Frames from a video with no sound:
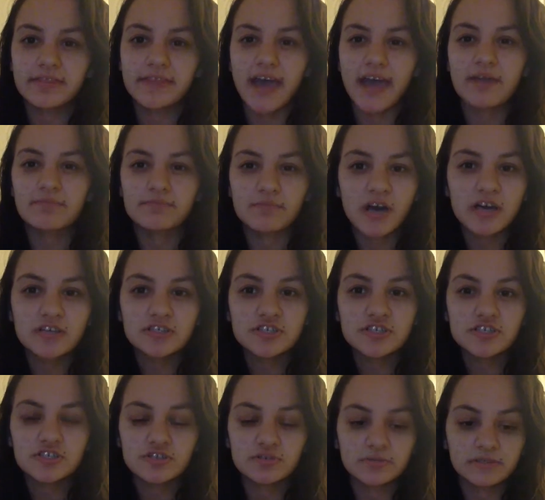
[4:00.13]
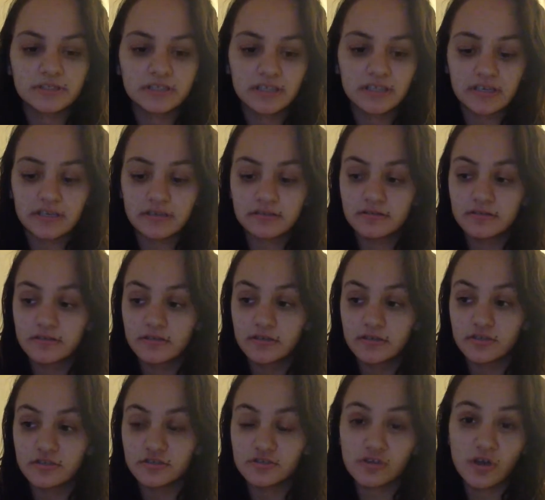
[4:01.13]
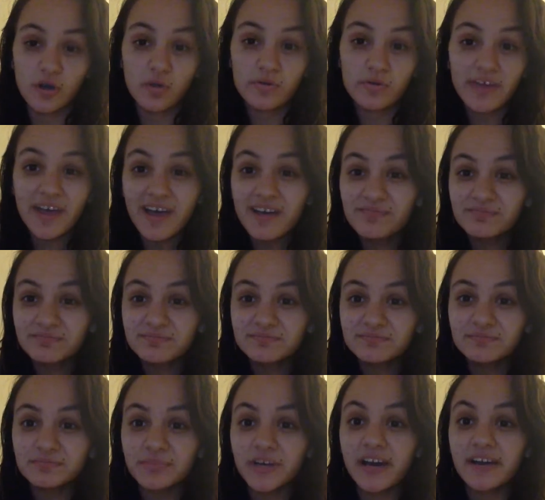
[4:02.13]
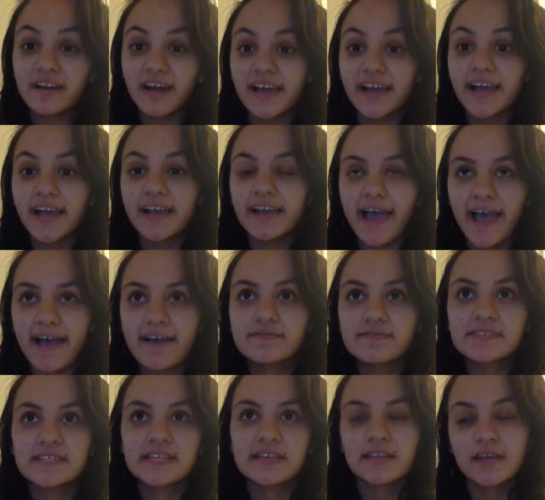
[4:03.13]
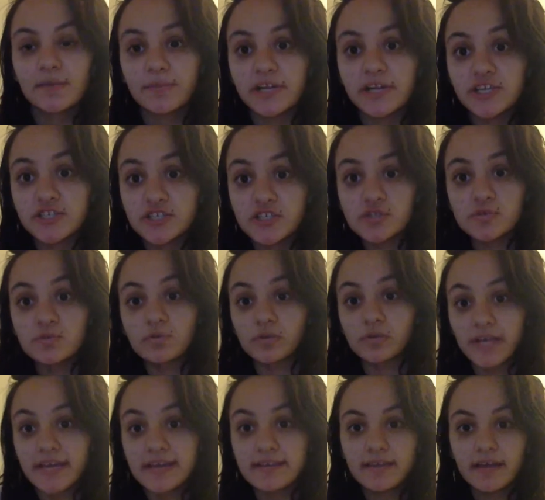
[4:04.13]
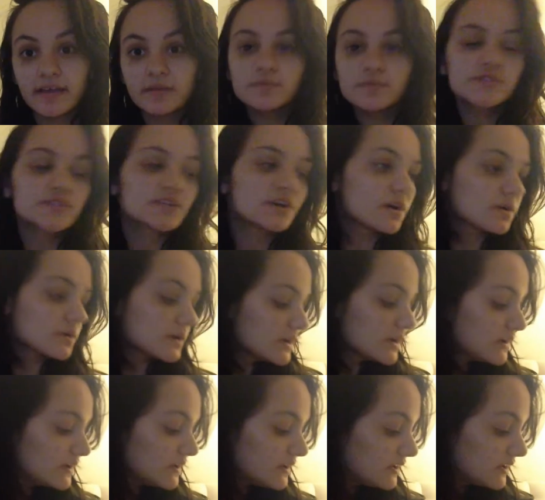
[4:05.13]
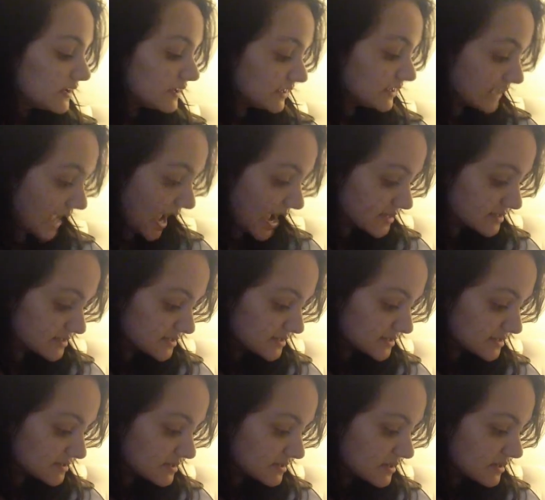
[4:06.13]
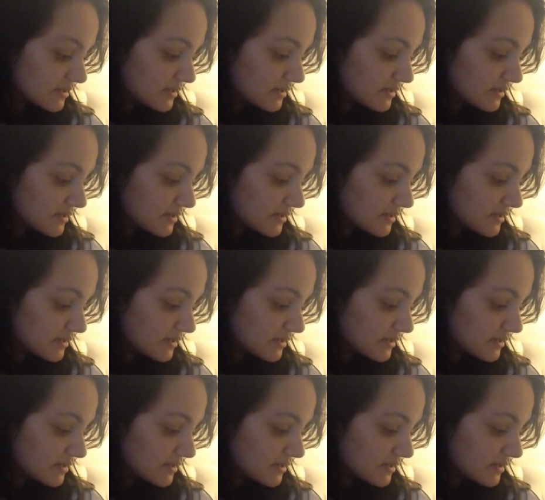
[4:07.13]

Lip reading: that much to really know them, but I have seen them and I do like them, so yes.